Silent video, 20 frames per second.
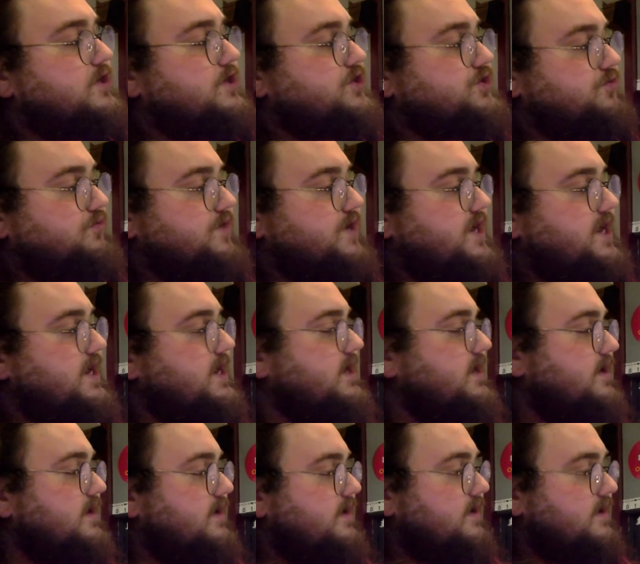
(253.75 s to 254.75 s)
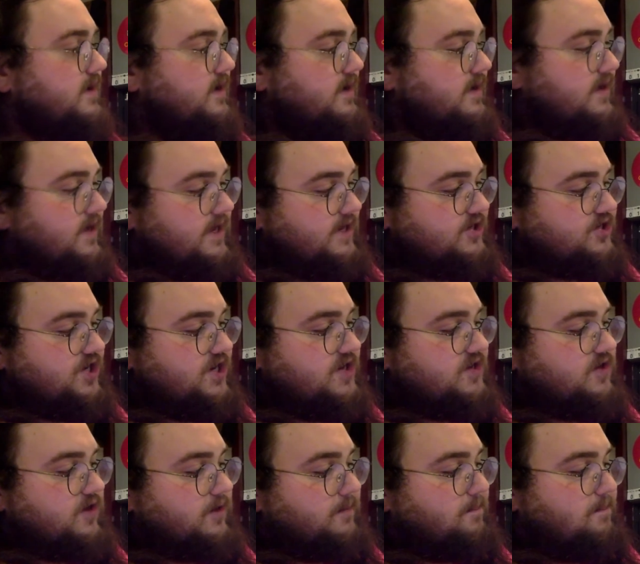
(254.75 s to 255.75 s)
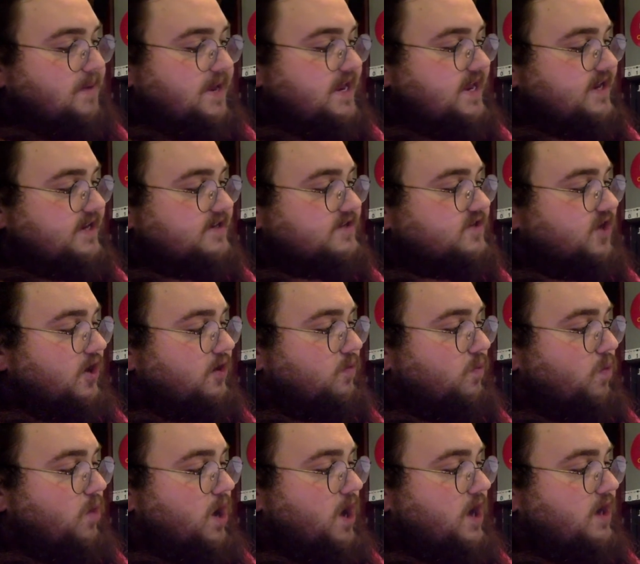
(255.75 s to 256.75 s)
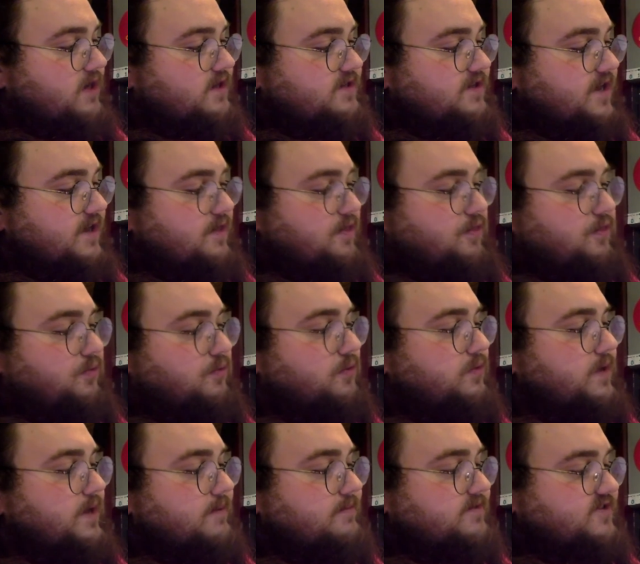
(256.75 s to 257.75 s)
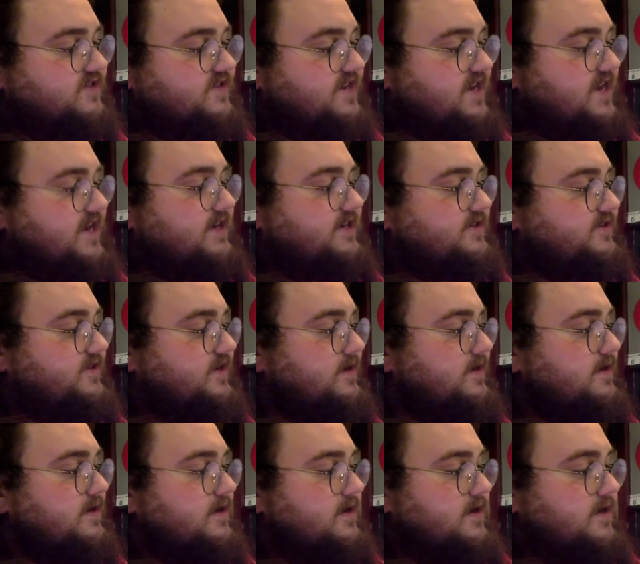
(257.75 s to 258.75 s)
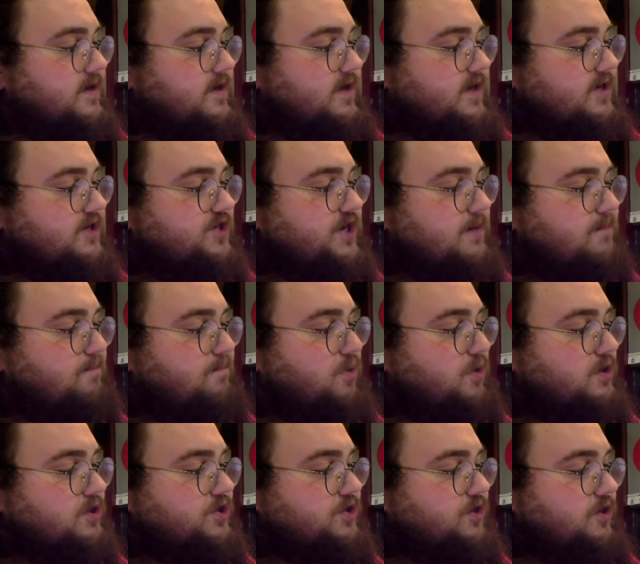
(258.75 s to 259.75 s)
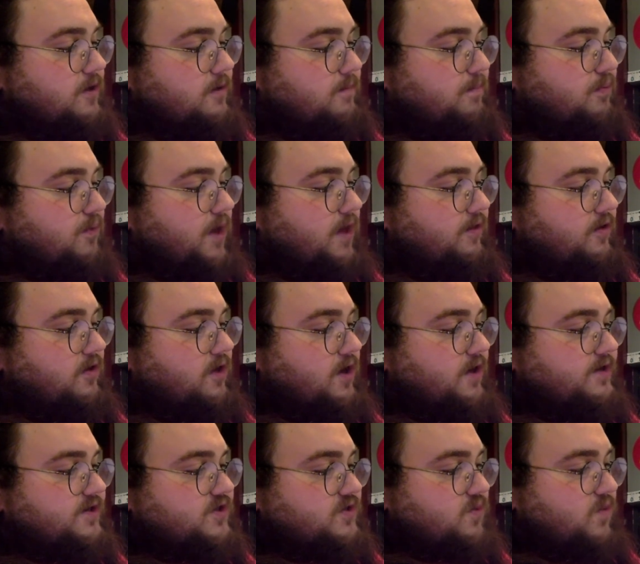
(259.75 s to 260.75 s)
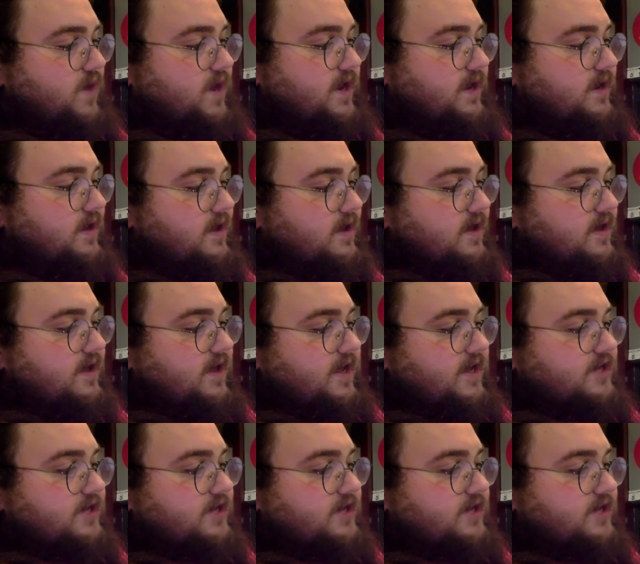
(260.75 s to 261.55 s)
tree, and she took Beans on walks and threw him sticks. And she pushed her brother on a swing and